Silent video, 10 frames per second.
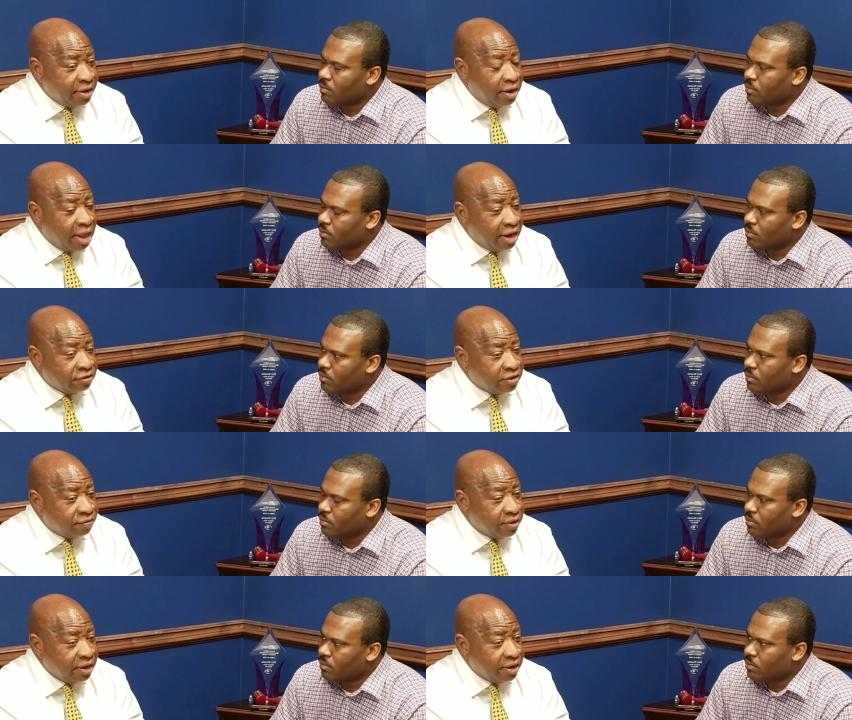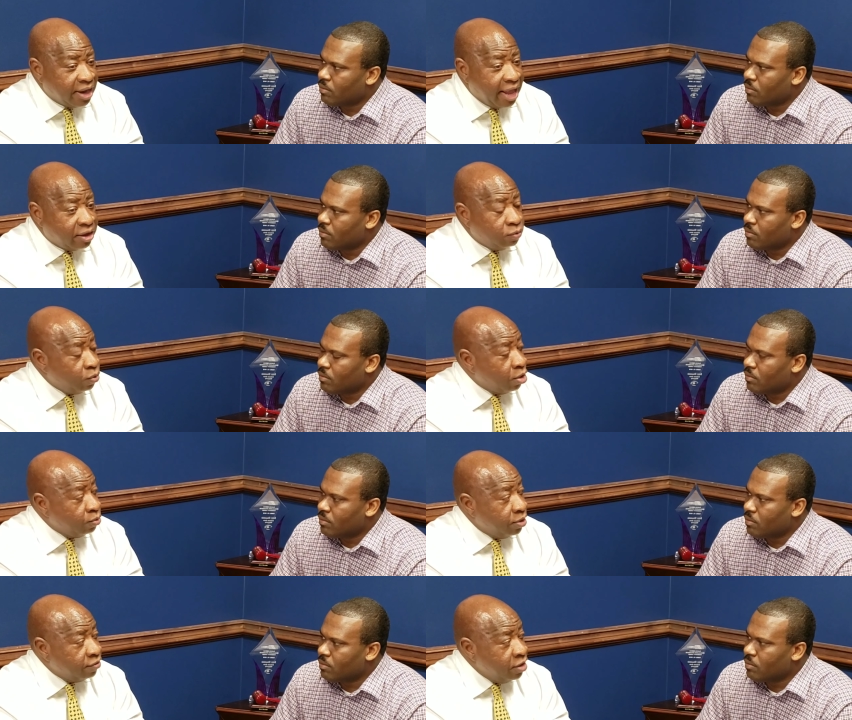Speaker 1: there are a lot of stuff in there that I could
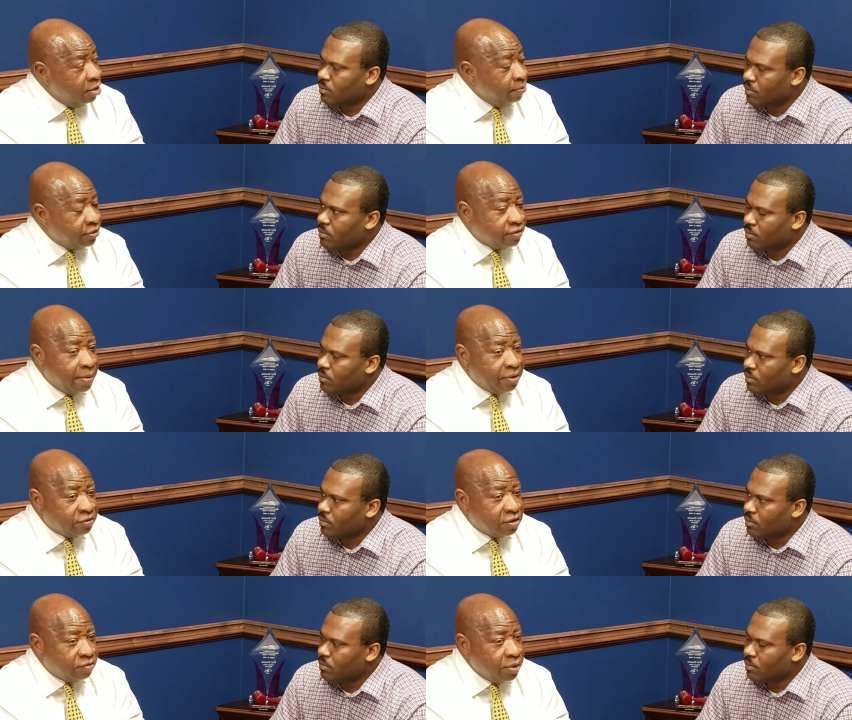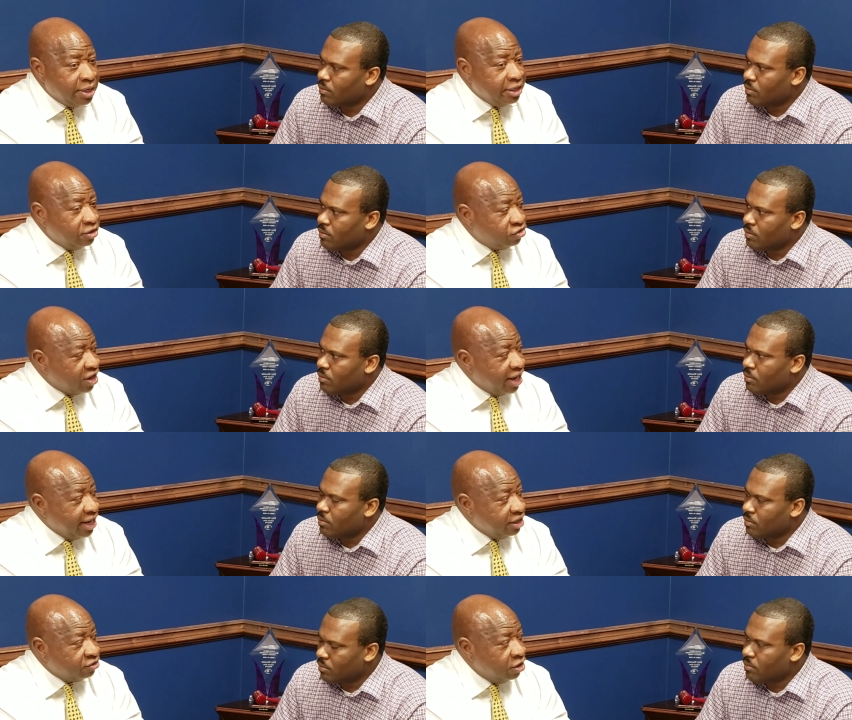work with, but some of the stuff we need to
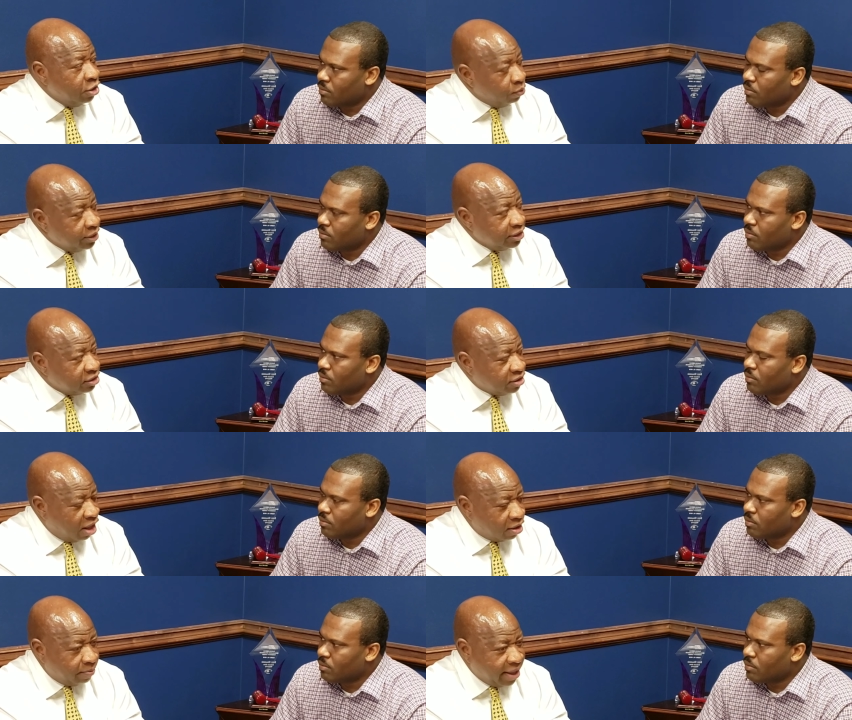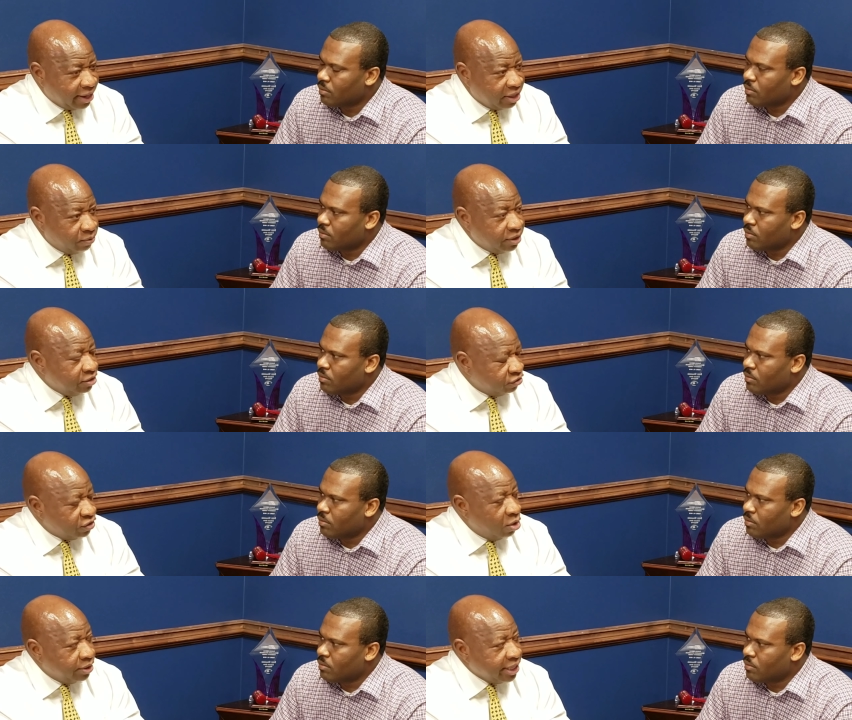change. We need to talk about it and we need to
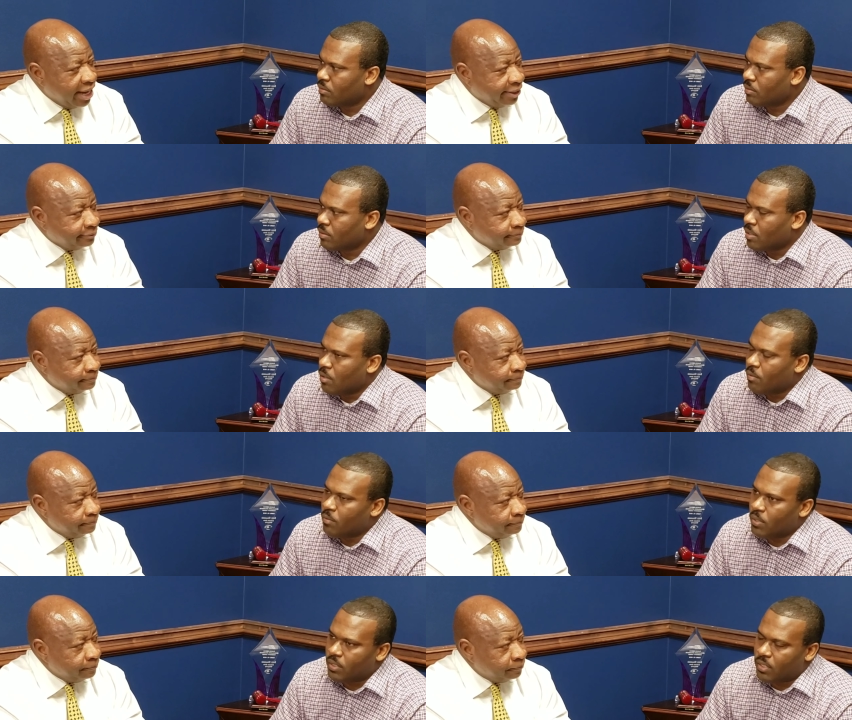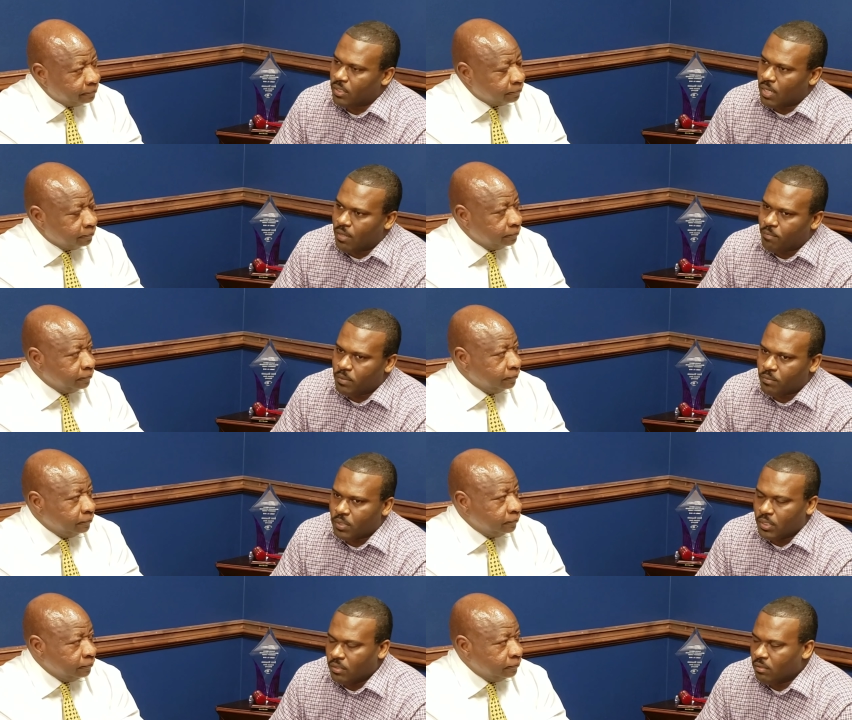slow
Speaker 2: it down. Well, one thing I've been
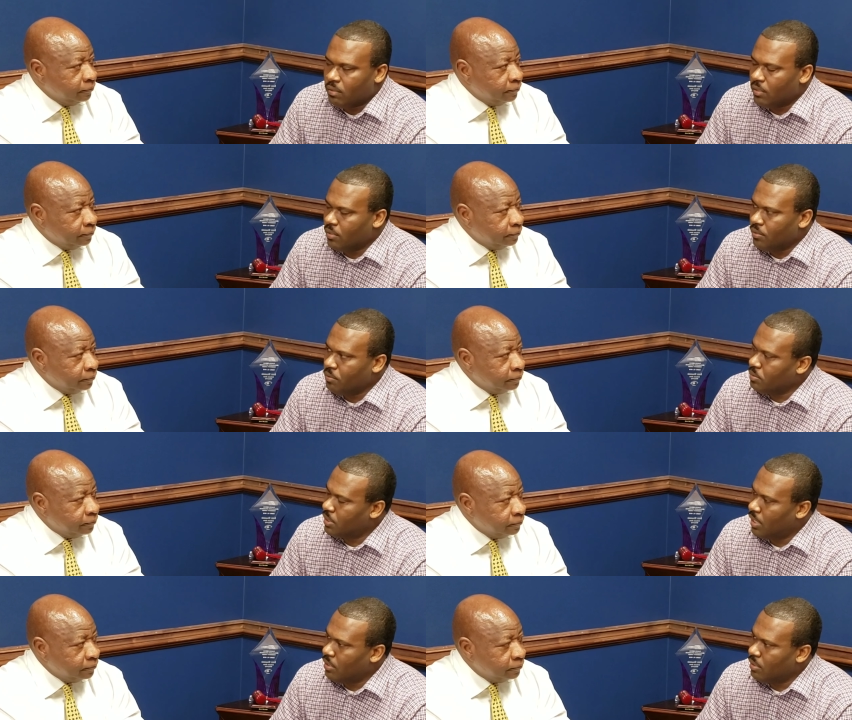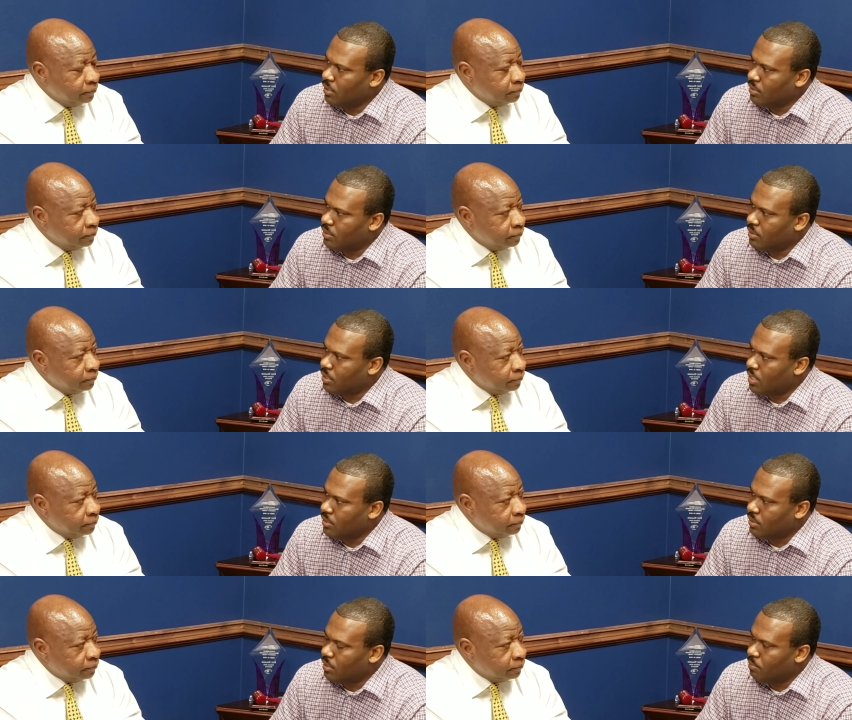reading in the news lately is this
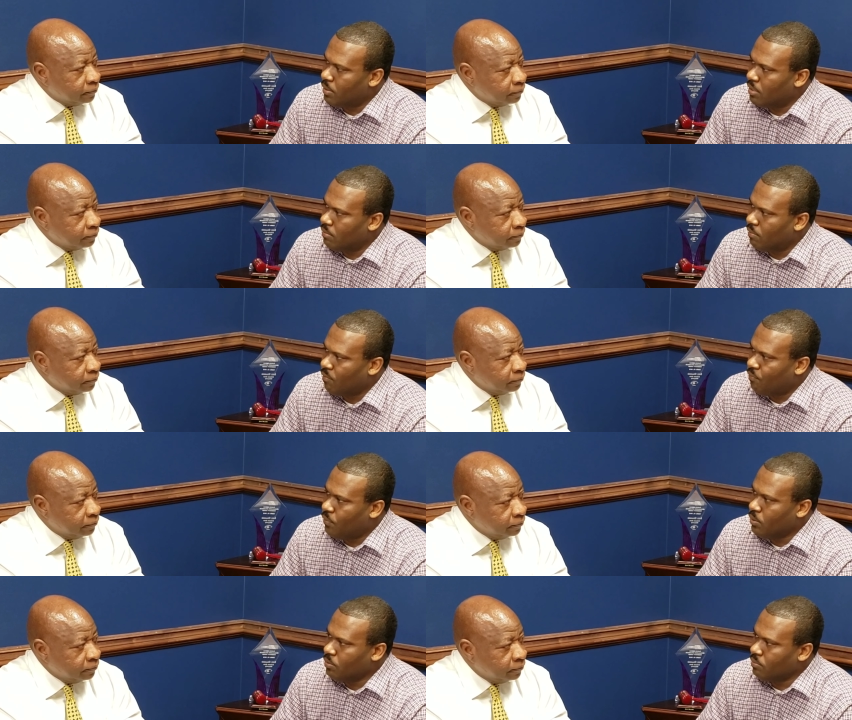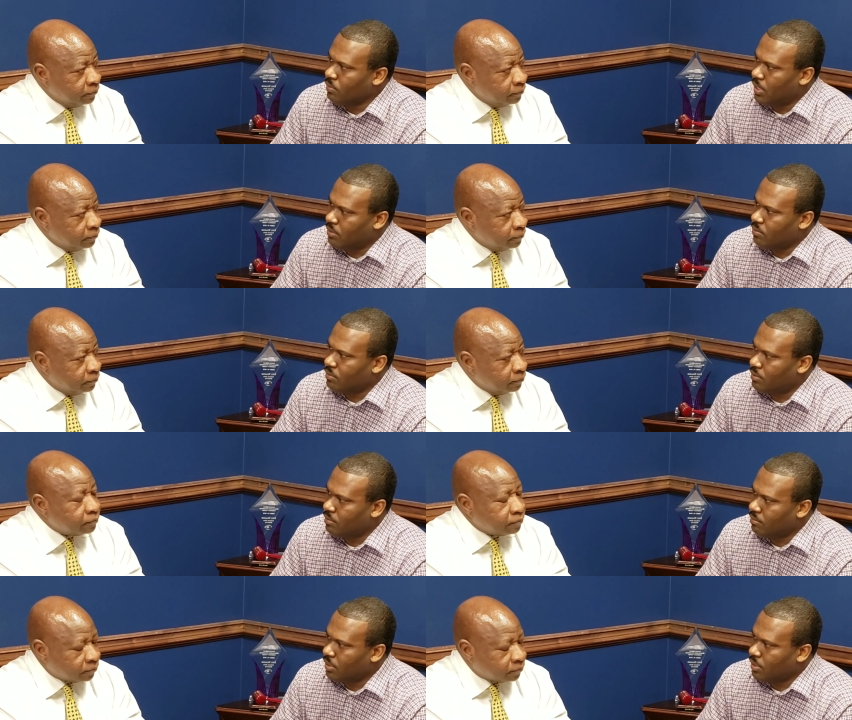concept of food deserts